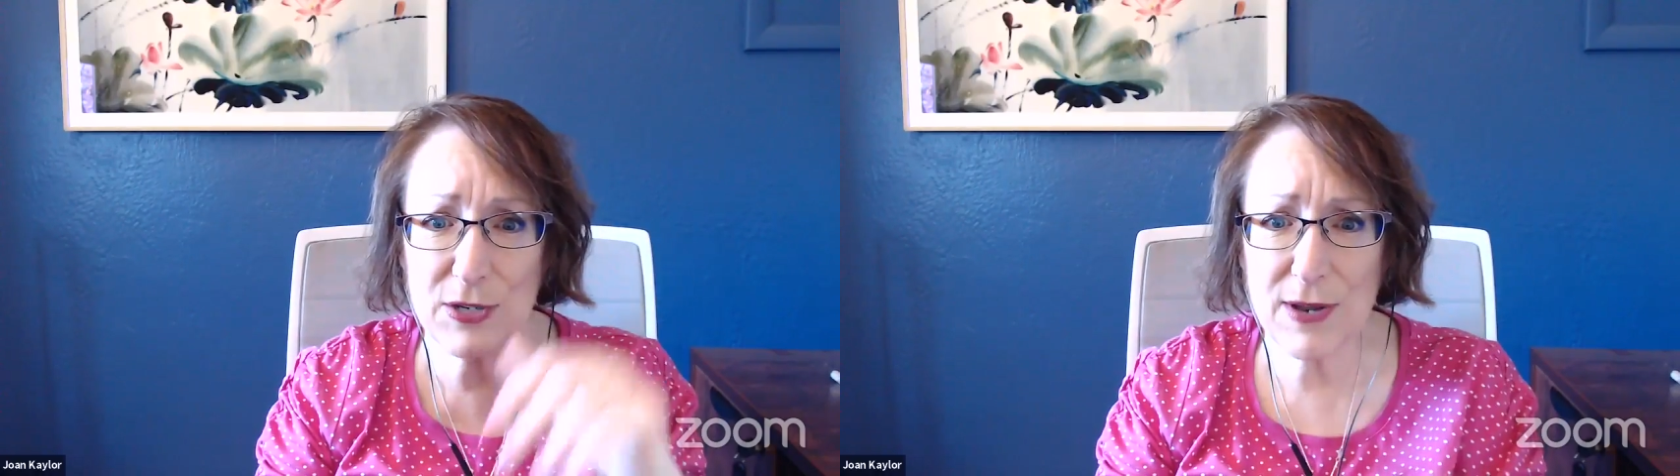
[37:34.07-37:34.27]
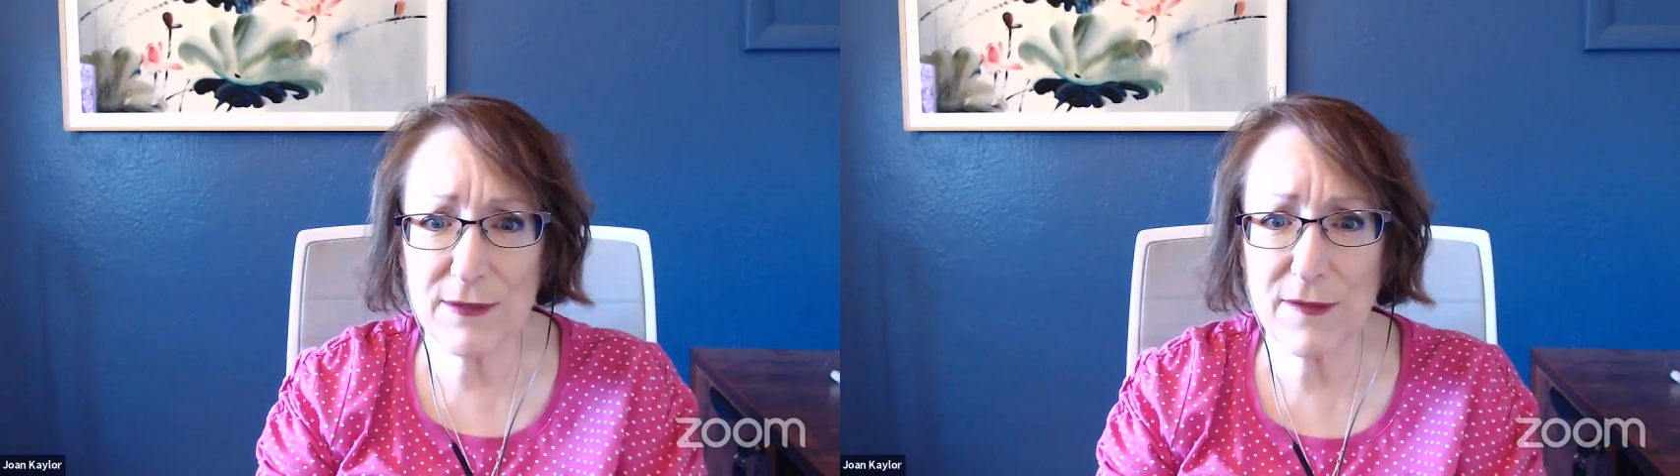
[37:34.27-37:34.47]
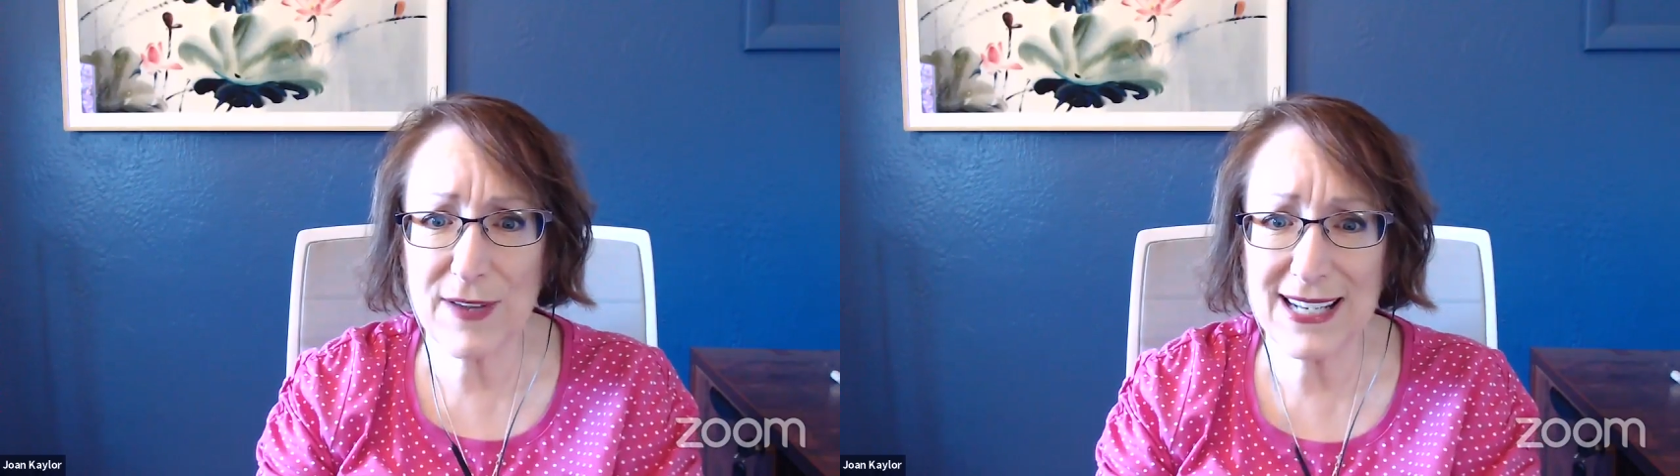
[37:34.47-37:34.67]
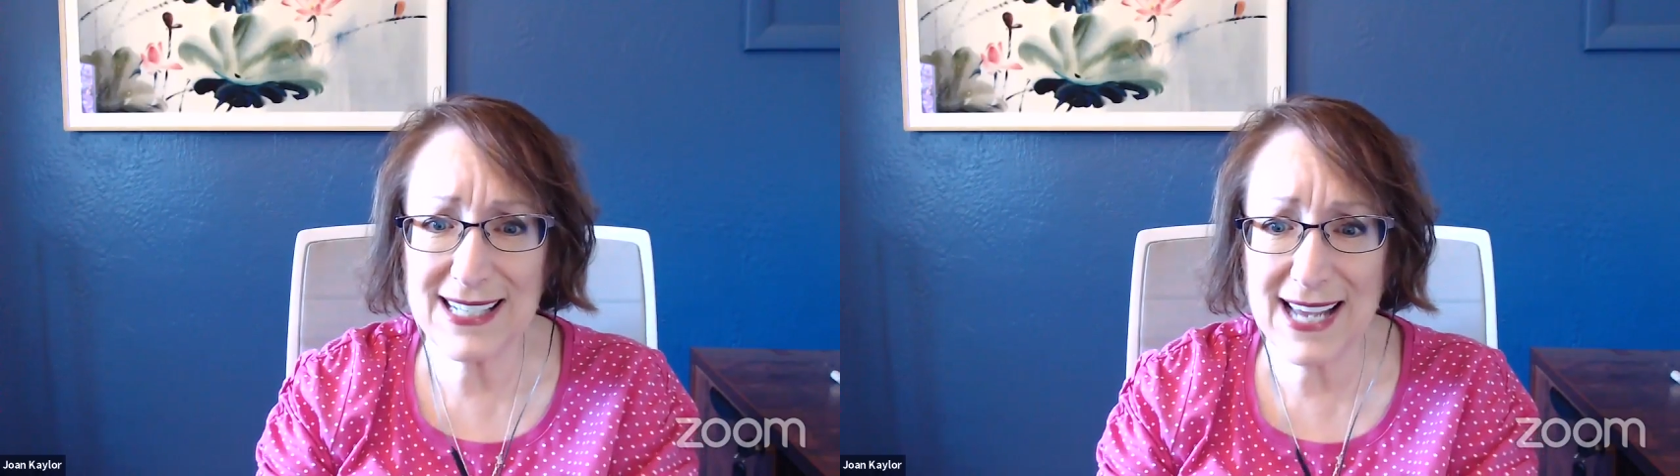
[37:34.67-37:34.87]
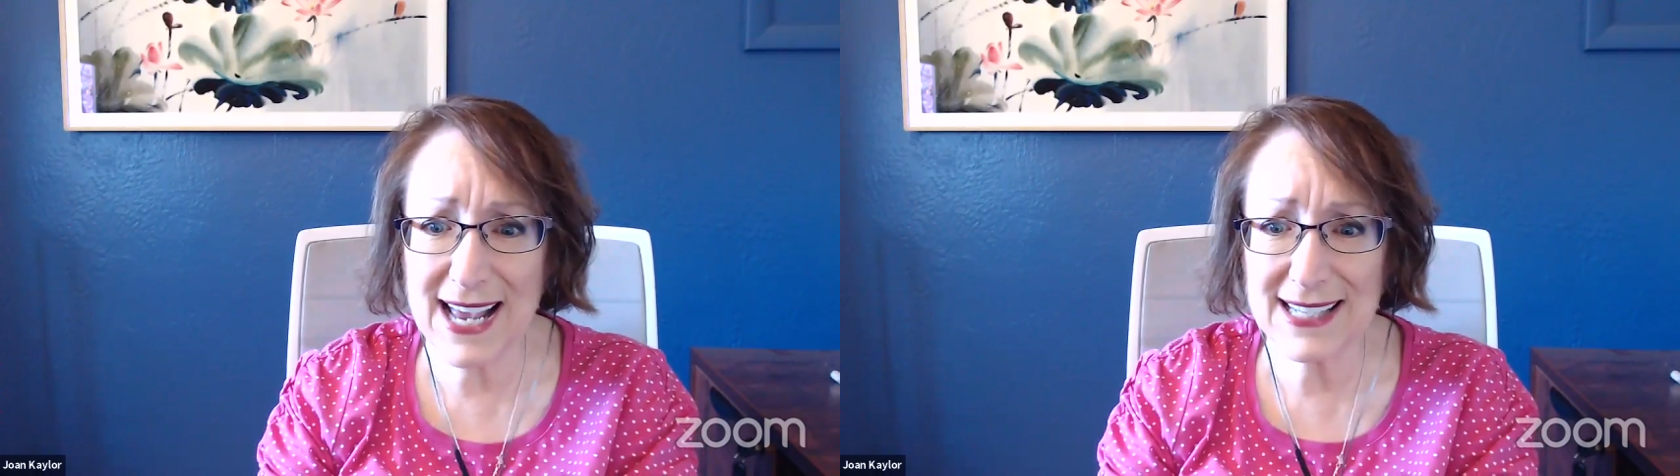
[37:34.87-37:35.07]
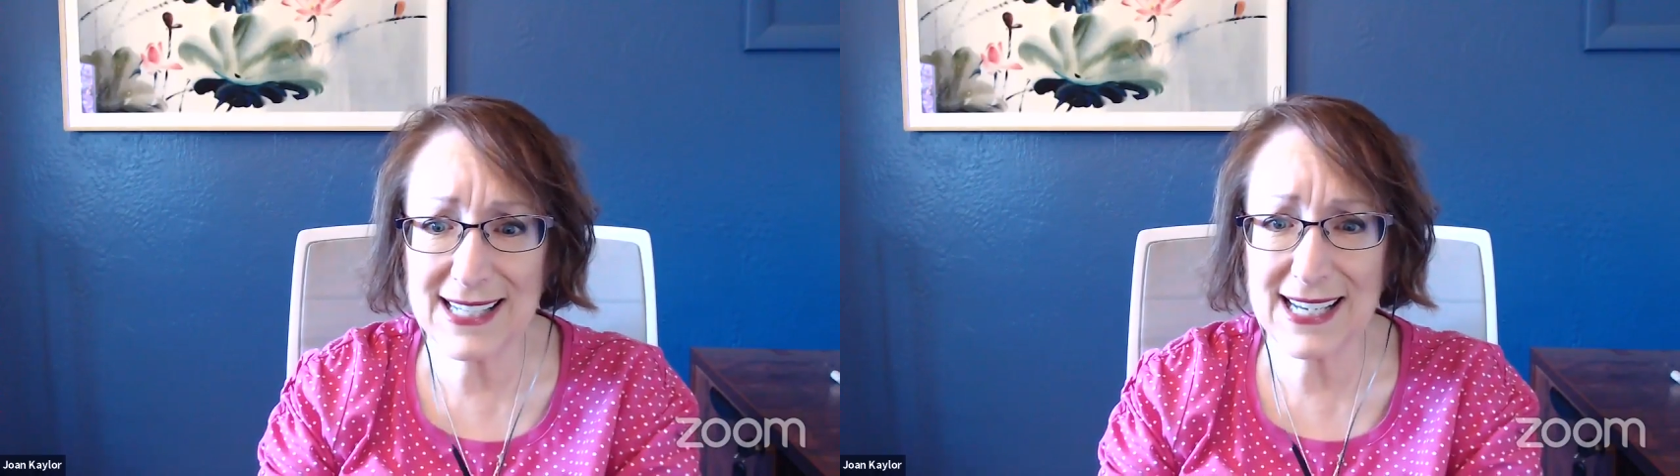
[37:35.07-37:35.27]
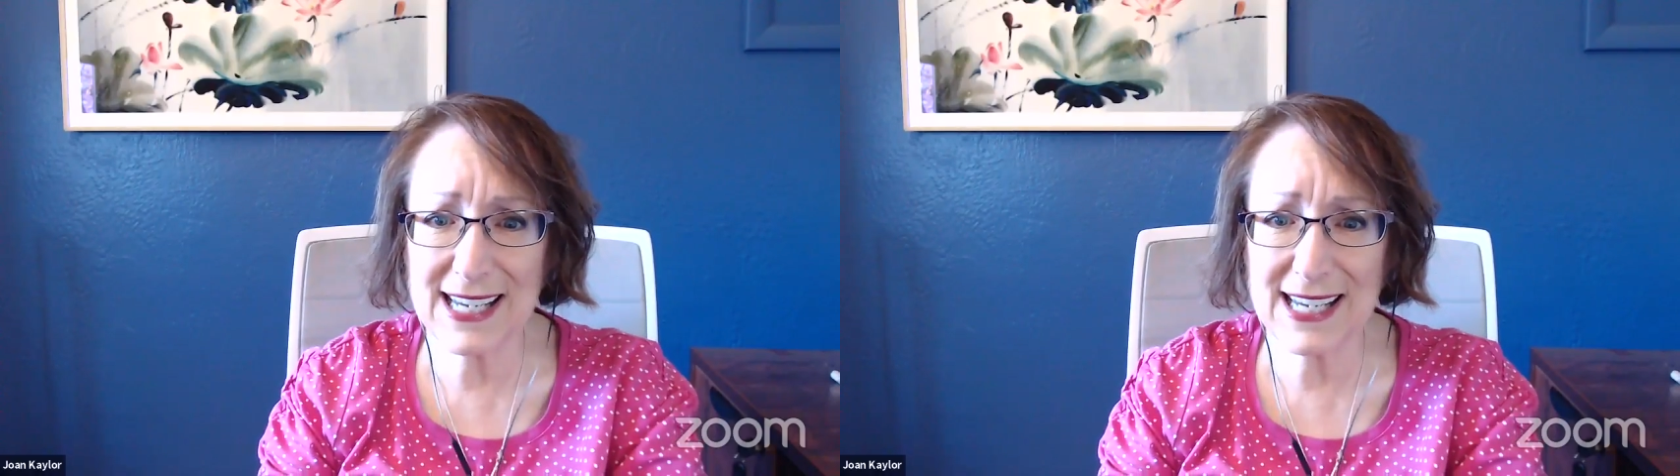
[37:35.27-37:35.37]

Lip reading: You have a fantastic